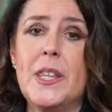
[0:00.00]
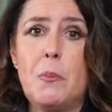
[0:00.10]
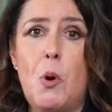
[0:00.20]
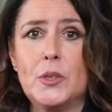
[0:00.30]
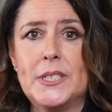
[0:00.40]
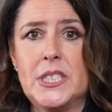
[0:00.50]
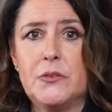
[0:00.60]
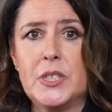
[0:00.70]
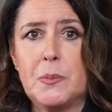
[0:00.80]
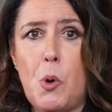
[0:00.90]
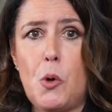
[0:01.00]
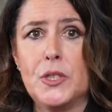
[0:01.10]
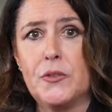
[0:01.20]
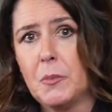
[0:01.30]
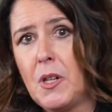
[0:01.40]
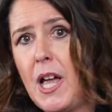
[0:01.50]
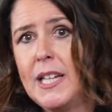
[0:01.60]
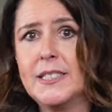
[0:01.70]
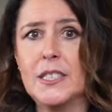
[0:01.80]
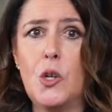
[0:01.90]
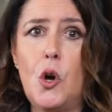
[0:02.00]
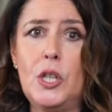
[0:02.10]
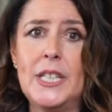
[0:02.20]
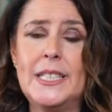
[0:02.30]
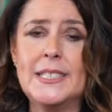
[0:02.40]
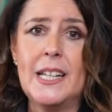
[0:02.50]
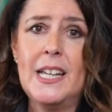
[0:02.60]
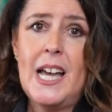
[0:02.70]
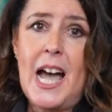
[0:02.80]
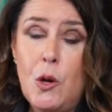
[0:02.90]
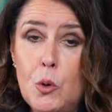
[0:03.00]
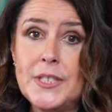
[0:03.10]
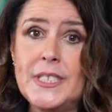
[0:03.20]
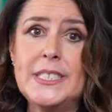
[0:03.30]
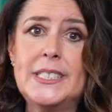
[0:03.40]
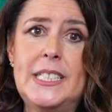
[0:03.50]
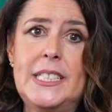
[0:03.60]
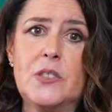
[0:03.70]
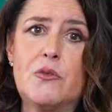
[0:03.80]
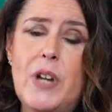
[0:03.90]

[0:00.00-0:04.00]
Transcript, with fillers: the positive response from clients and colleagues, I hosted a series of